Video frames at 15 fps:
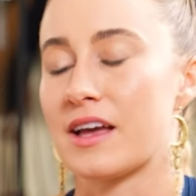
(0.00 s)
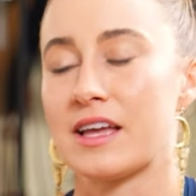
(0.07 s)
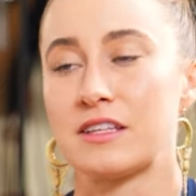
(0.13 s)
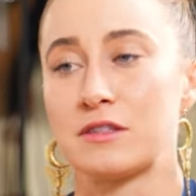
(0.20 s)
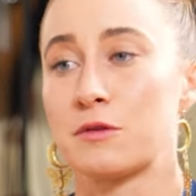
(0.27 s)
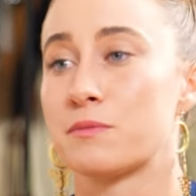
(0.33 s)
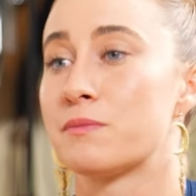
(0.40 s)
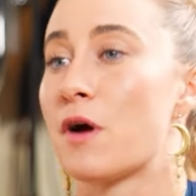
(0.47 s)

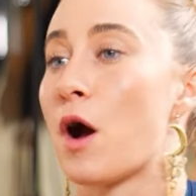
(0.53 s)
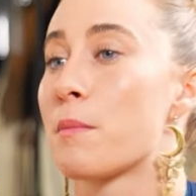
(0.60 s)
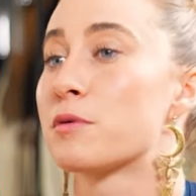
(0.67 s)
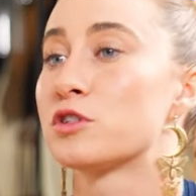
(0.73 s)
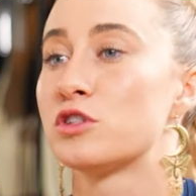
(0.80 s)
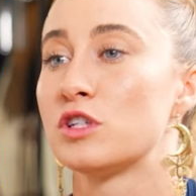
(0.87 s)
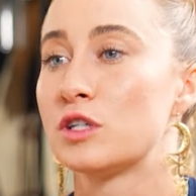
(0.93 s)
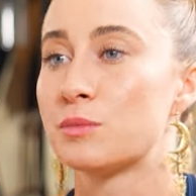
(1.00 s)
It, the
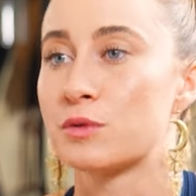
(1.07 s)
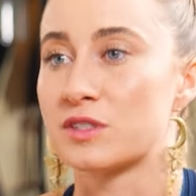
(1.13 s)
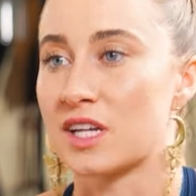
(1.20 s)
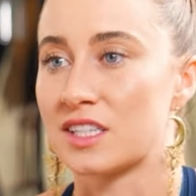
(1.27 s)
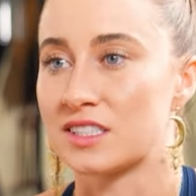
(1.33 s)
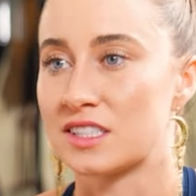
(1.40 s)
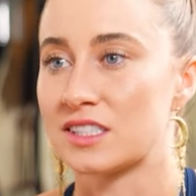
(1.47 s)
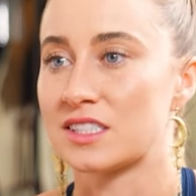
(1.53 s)
opportunity
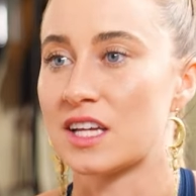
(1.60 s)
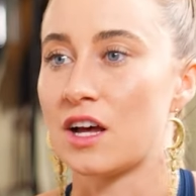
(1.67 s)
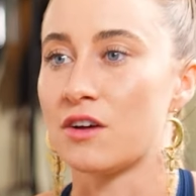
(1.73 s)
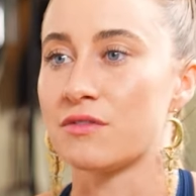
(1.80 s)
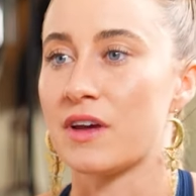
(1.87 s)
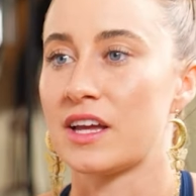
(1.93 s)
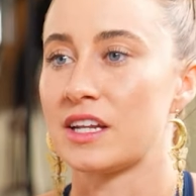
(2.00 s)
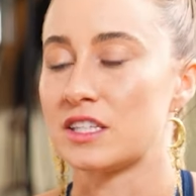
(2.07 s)
presented
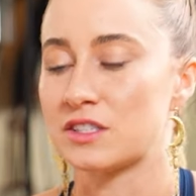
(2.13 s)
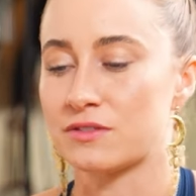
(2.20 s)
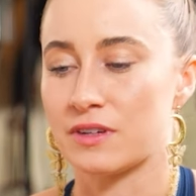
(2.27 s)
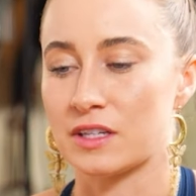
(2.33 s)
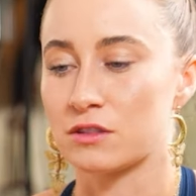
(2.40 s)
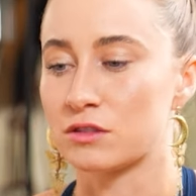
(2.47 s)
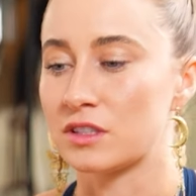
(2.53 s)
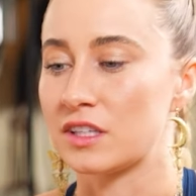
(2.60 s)
itself and it's
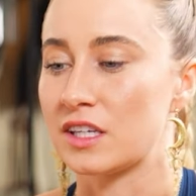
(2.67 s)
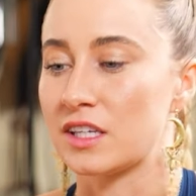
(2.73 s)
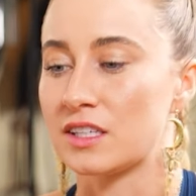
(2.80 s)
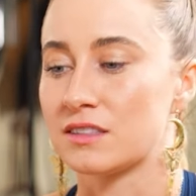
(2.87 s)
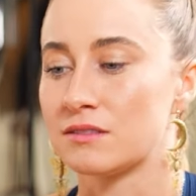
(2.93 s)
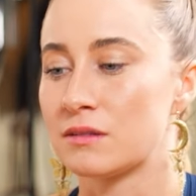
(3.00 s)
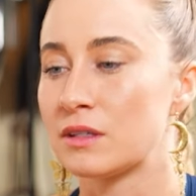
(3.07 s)
federally